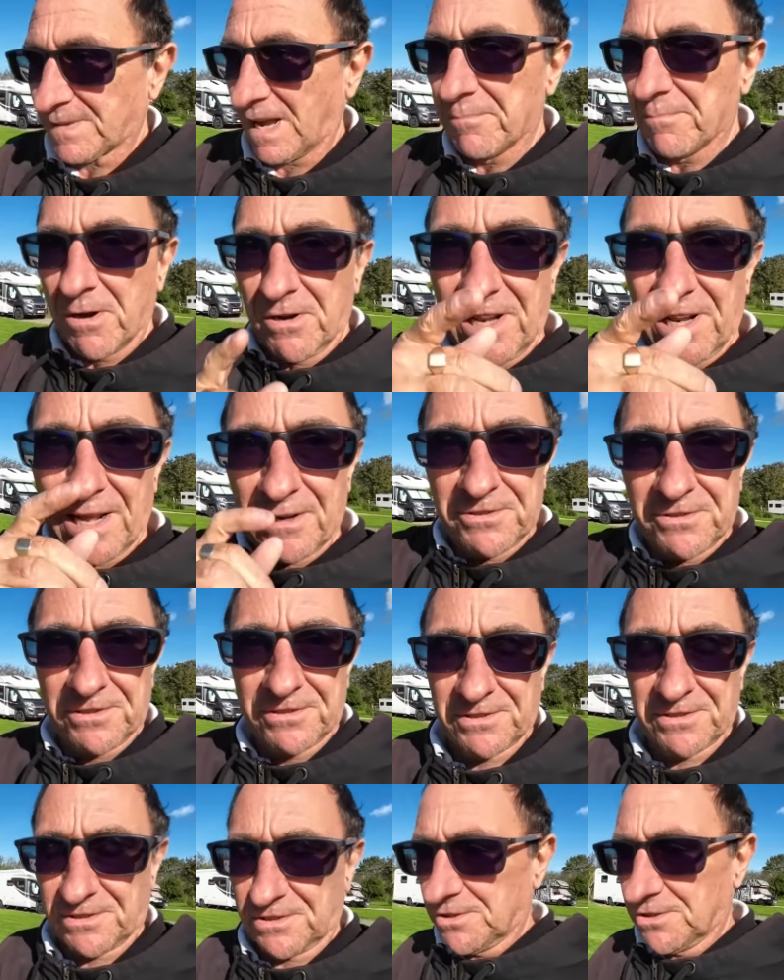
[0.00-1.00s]
I'm only allowed to
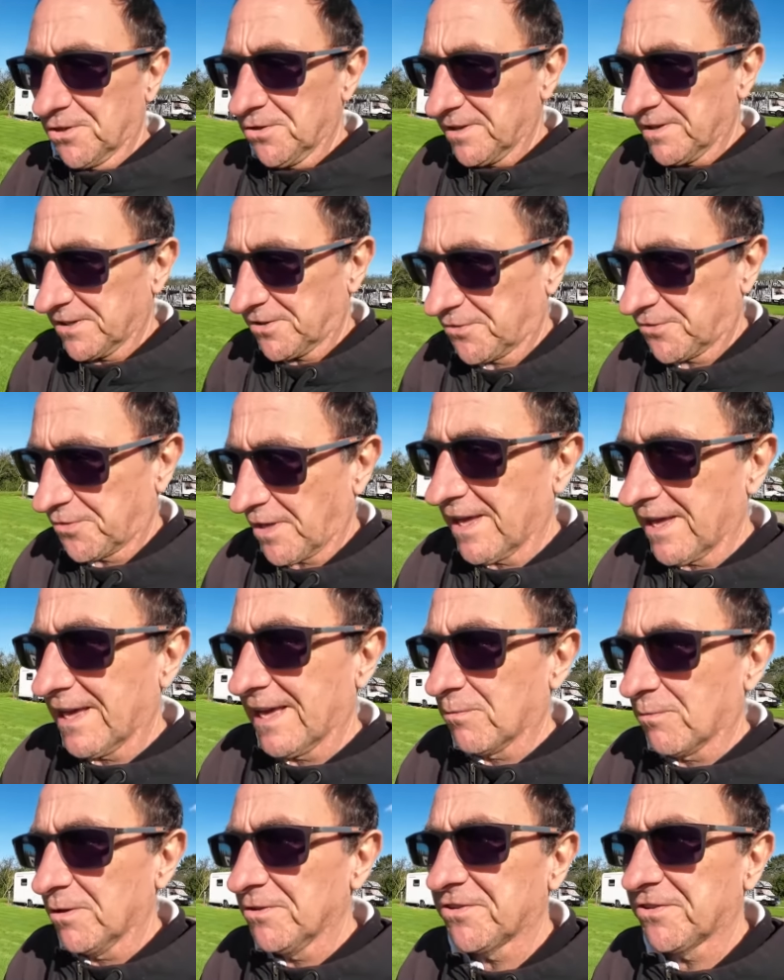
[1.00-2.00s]
do this
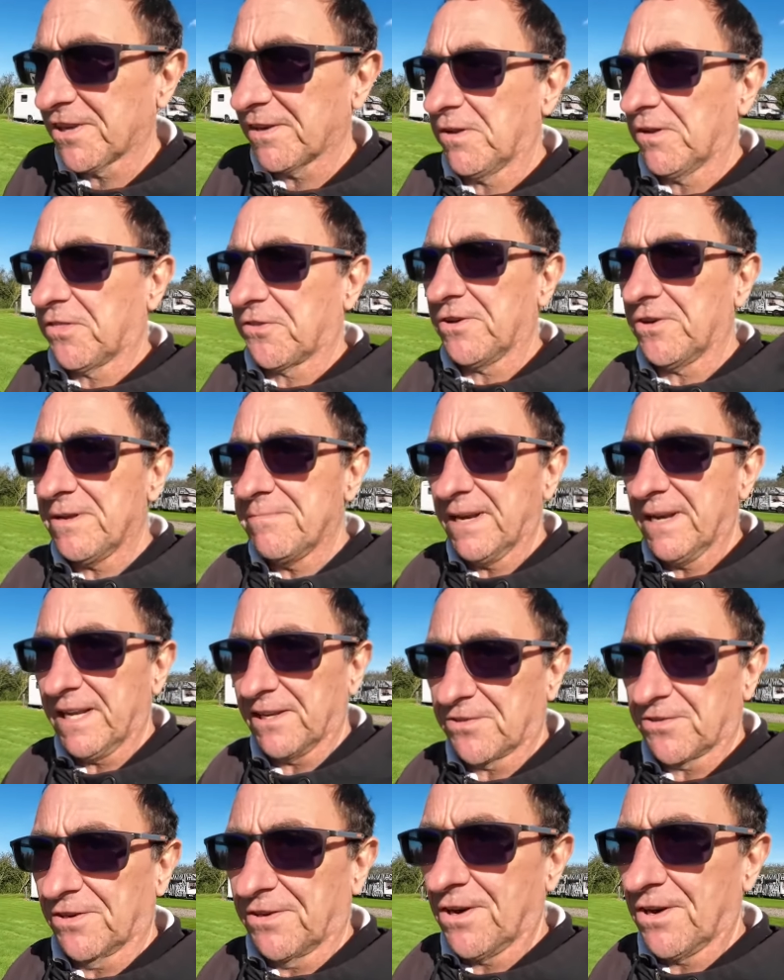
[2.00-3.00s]
once every 3
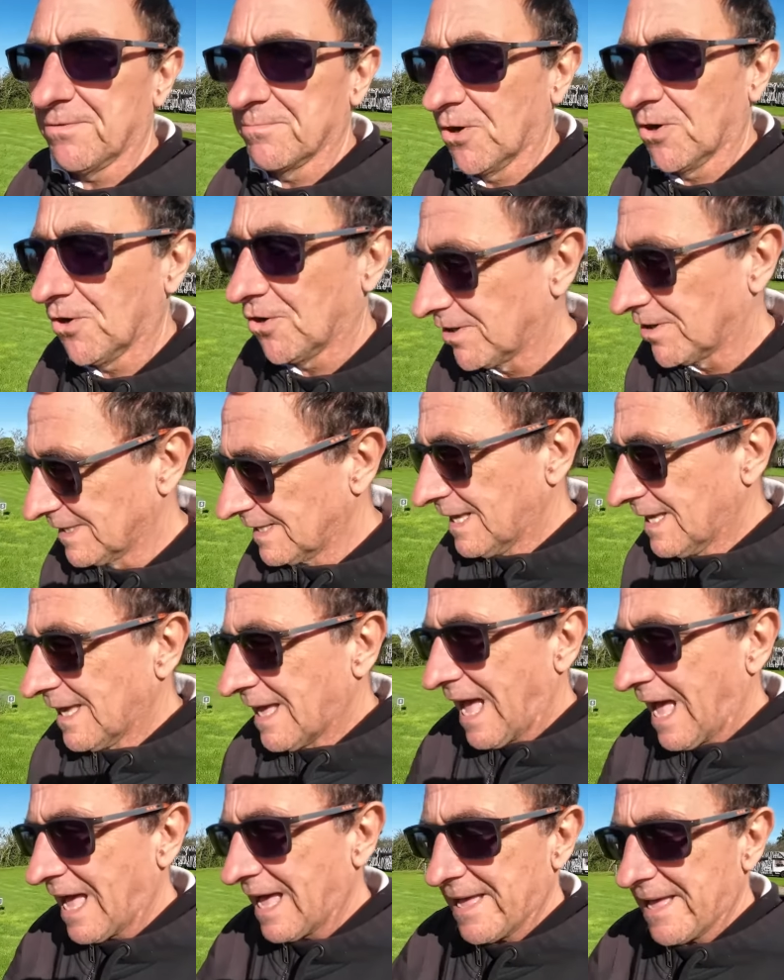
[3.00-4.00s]
minutes or no more.
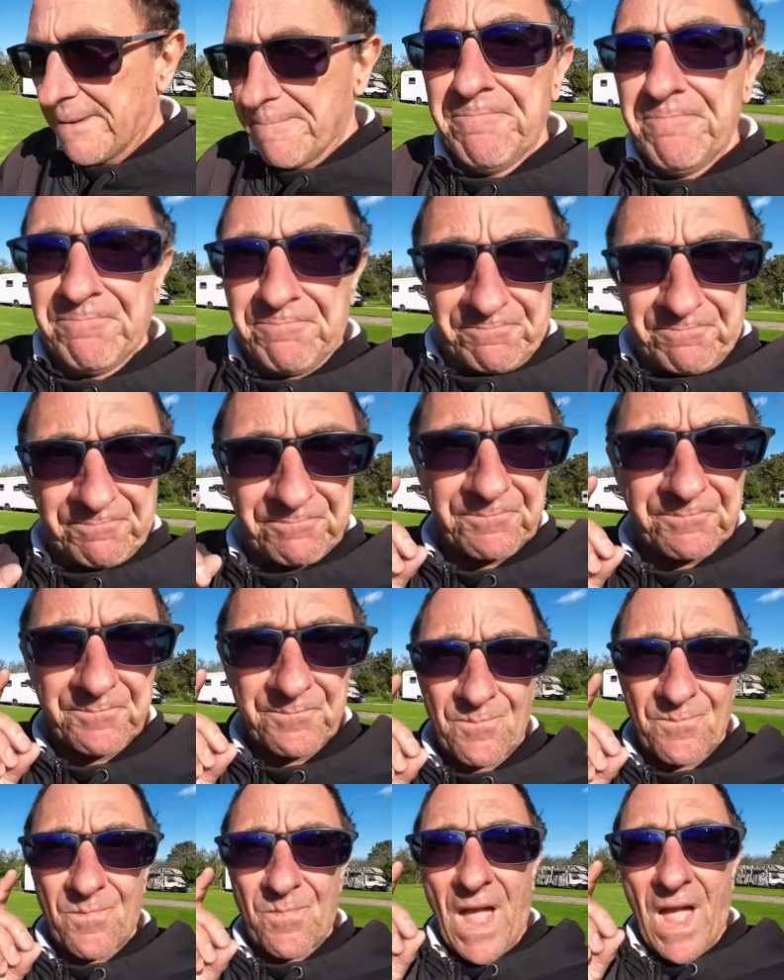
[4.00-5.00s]

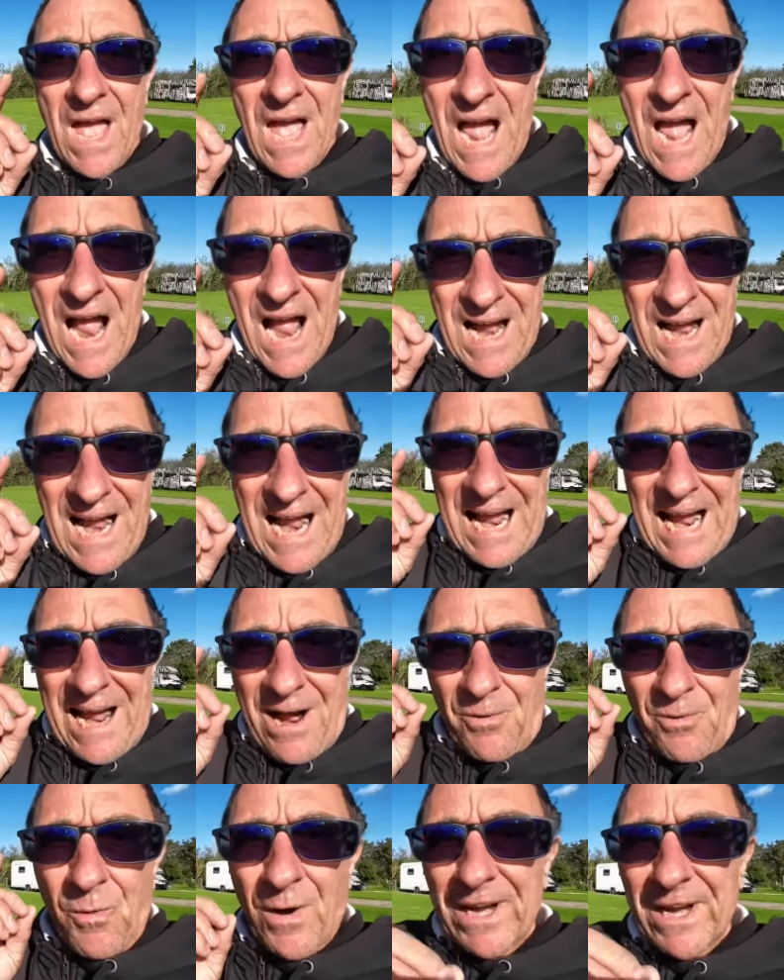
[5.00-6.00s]

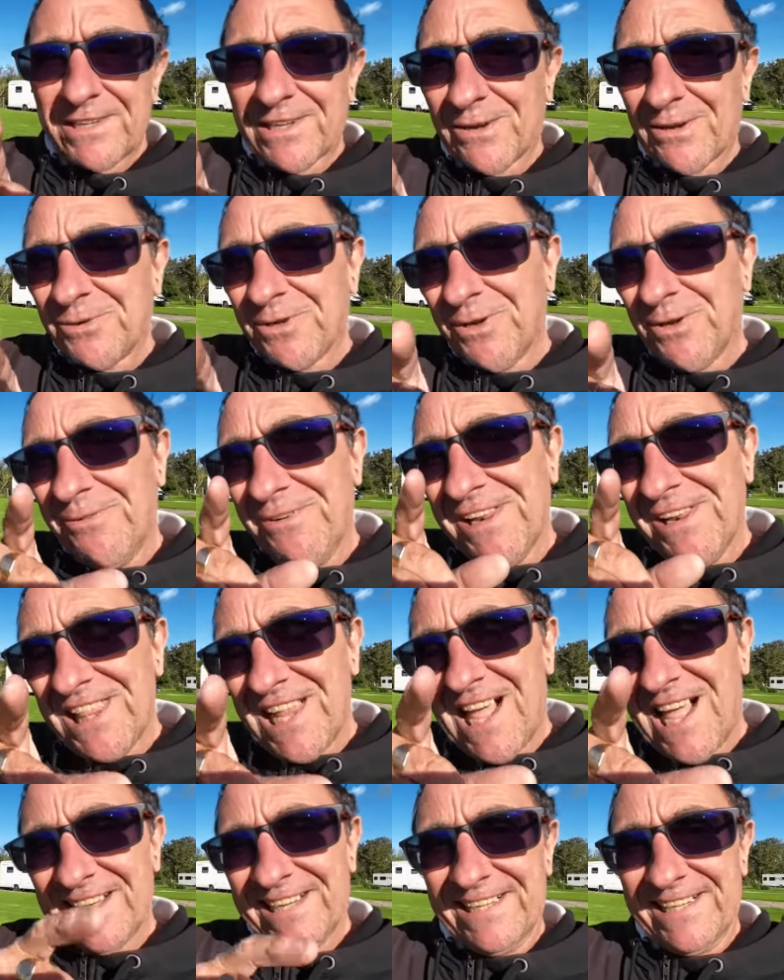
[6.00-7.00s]
Why don't you
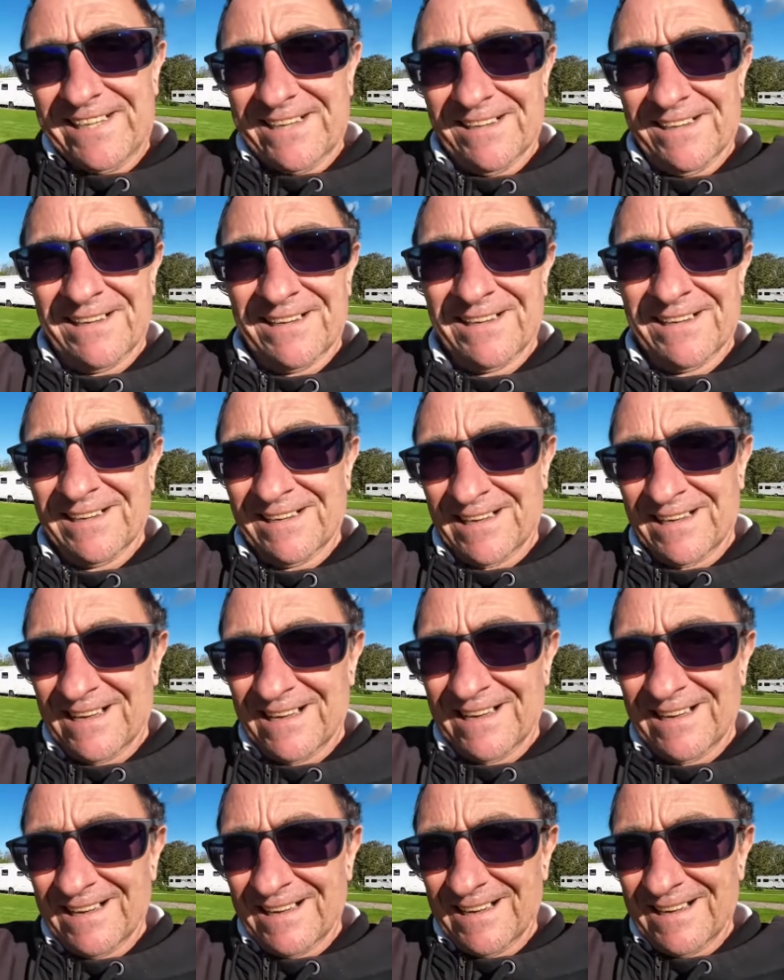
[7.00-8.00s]
like
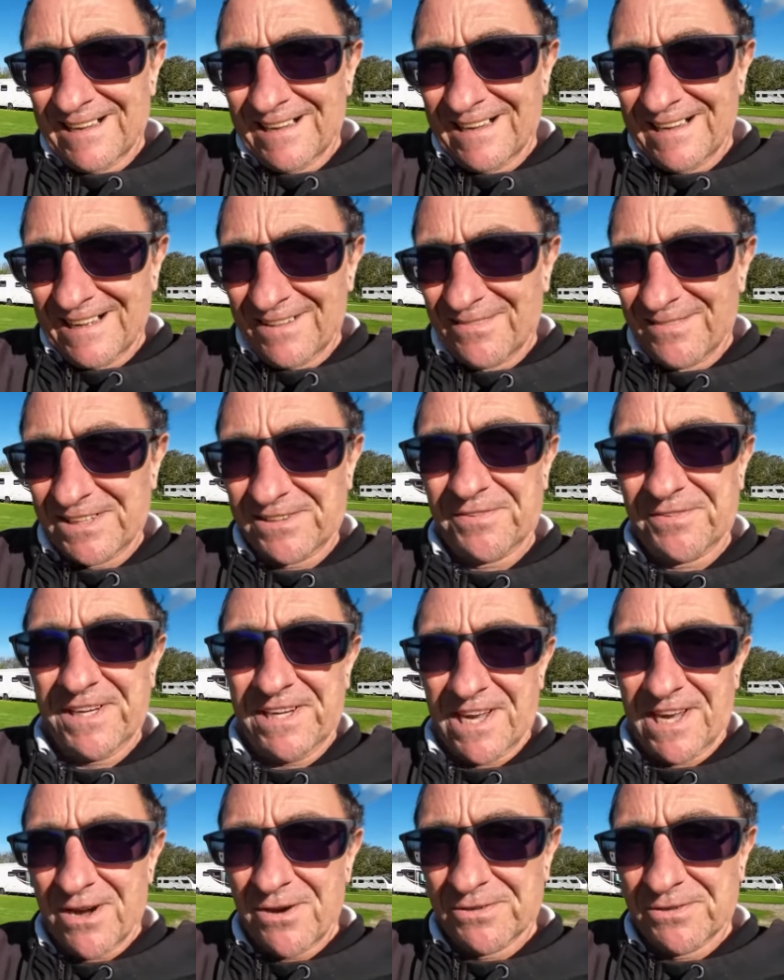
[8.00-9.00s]
this
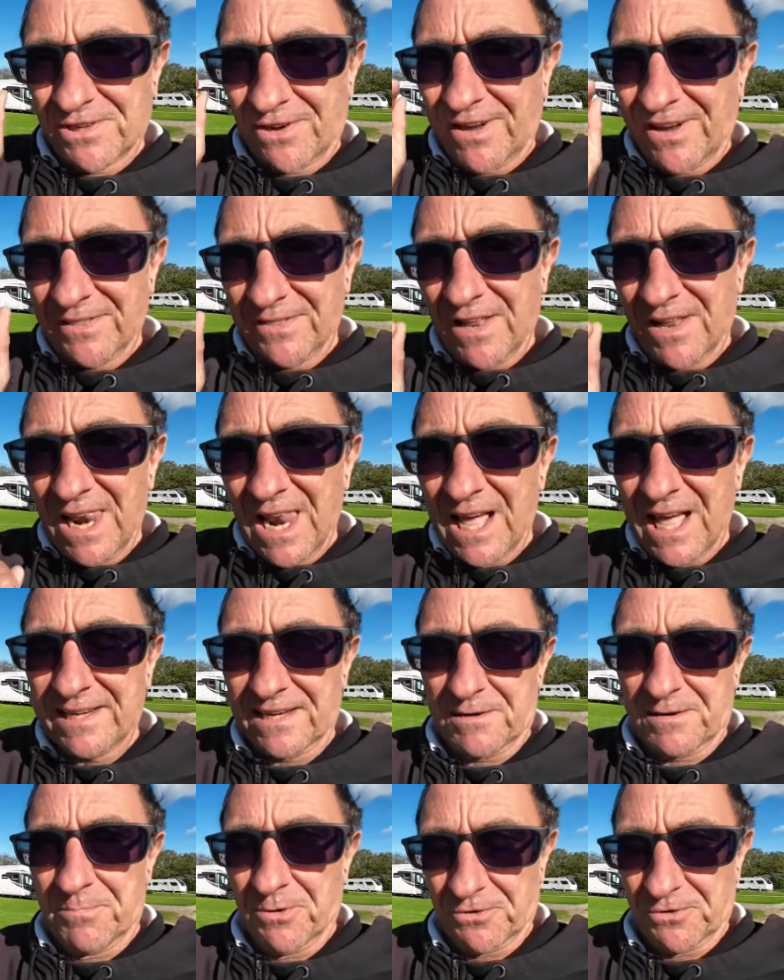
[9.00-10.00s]
video? So hit the
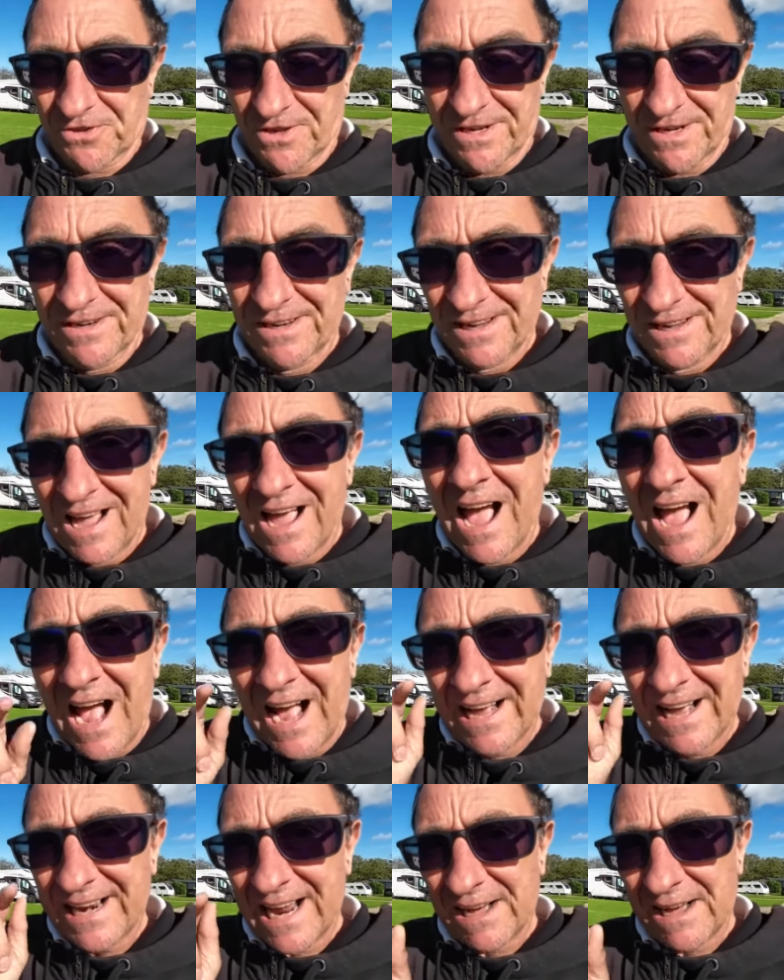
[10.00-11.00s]
like button,
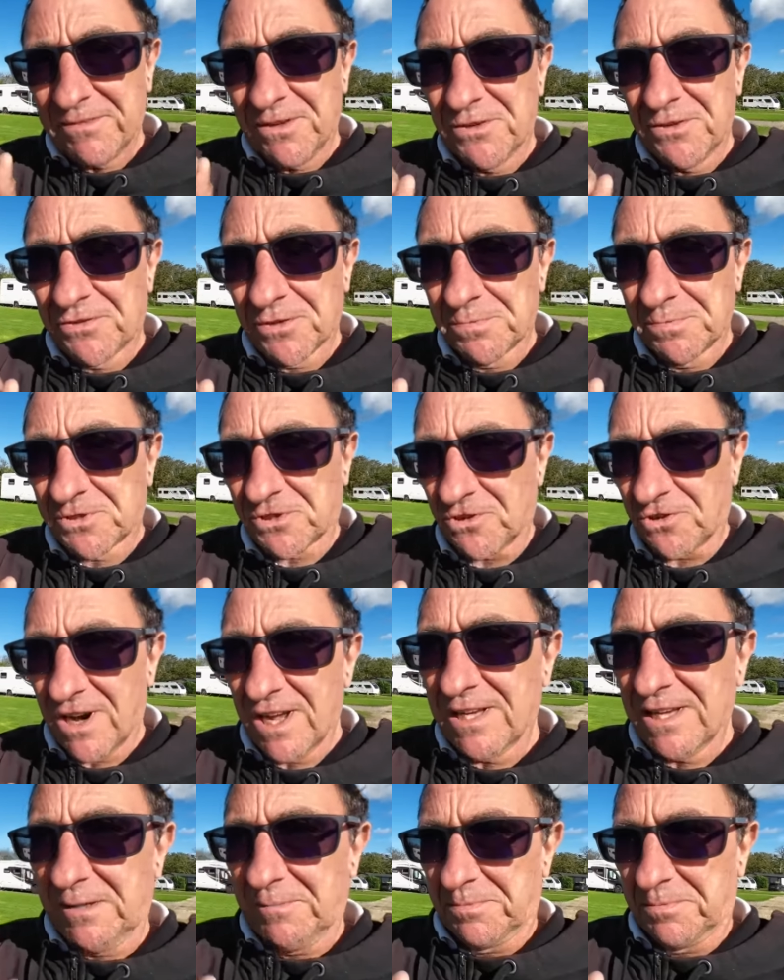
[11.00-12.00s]
and have you
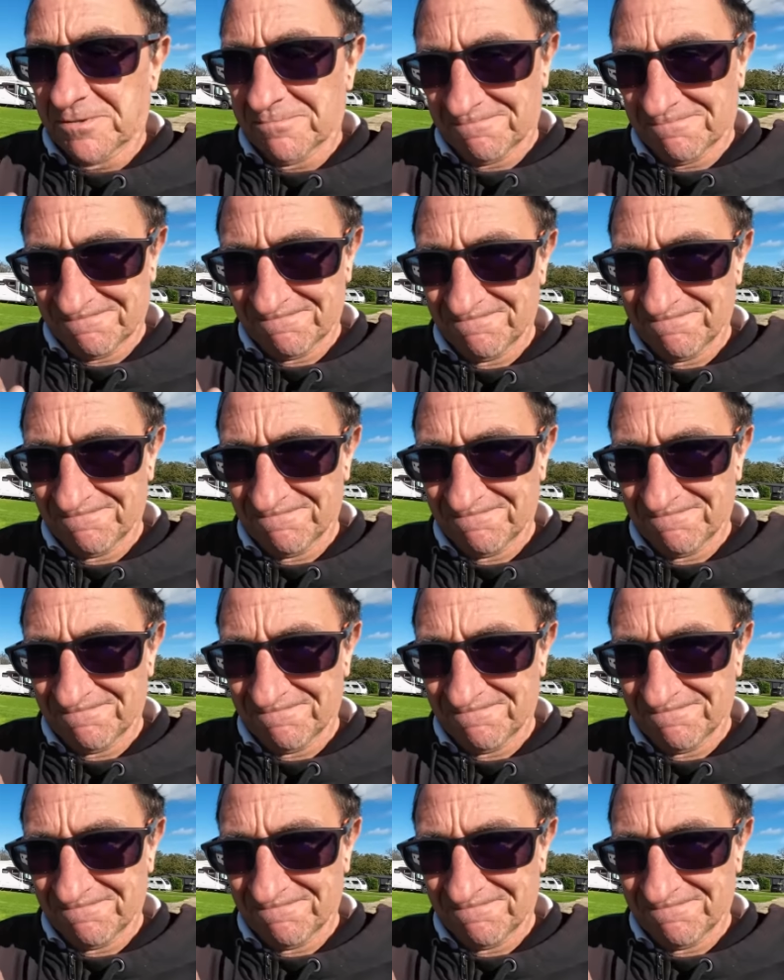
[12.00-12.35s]
subscribed?